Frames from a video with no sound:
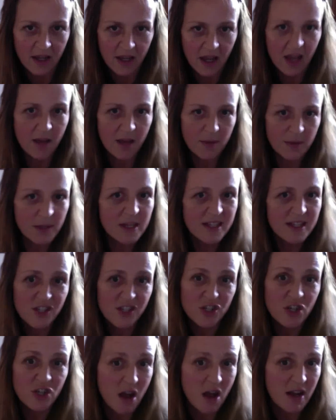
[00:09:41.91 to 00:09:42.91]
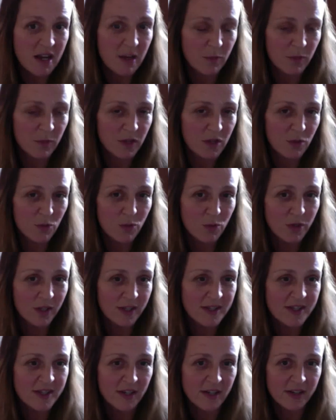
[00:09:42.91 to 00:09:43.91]
I mean, it's shocking when you
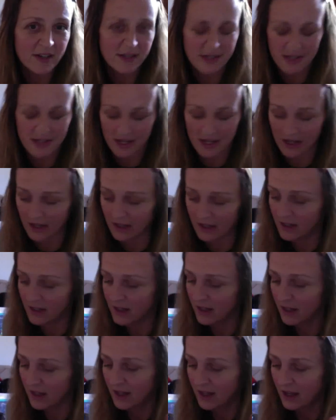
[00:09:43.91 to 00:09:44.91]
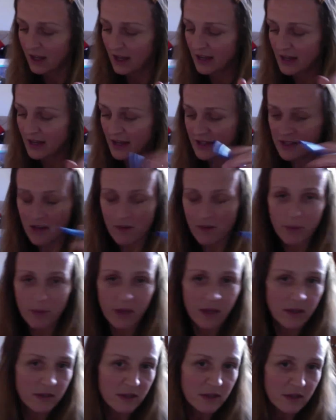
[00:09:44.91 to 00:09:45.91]
really start to see it. And as I've
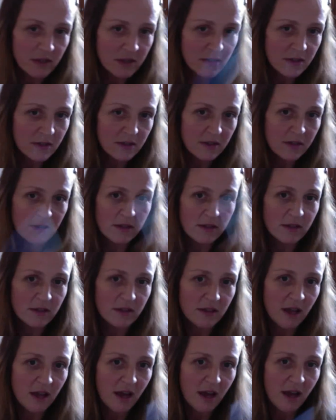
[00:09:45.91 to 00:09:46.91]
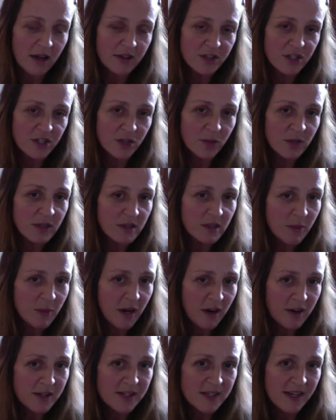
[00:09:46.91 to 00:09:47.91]
been doing the
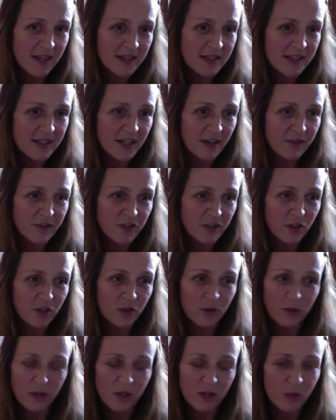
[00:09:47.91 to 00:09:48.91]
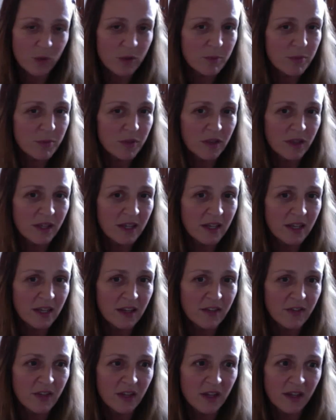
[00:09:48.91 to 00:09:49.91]
parasite stuff too, you wouldn't
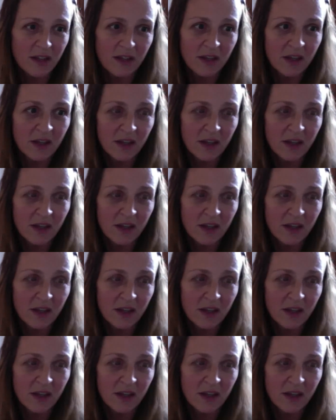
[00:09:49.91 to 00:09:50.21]
believe the